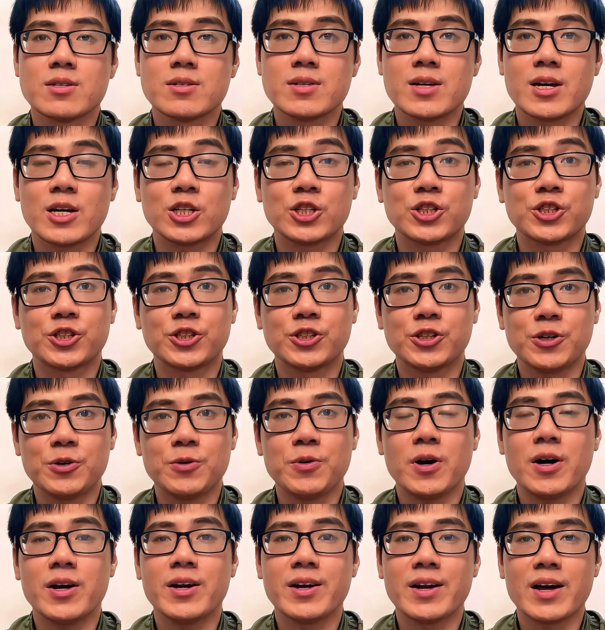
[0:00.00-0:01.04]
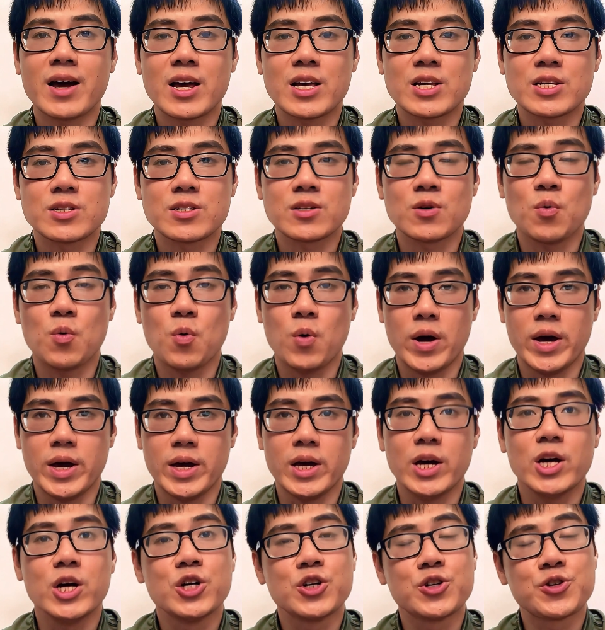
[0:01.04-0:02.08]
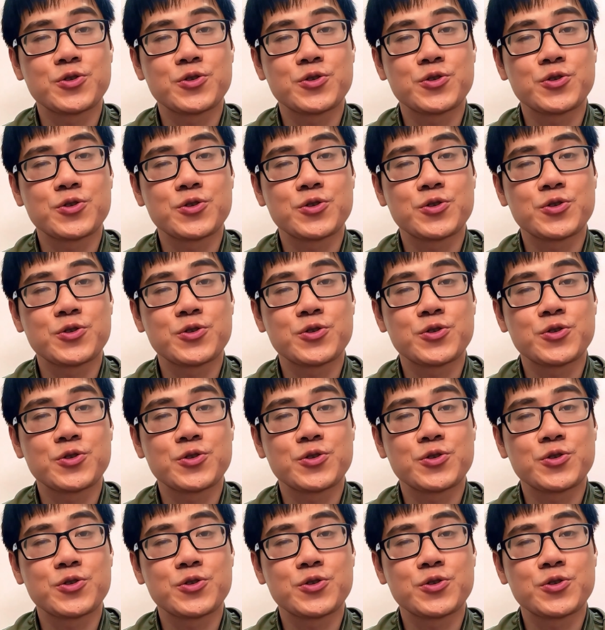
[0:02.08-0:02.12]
There's still another way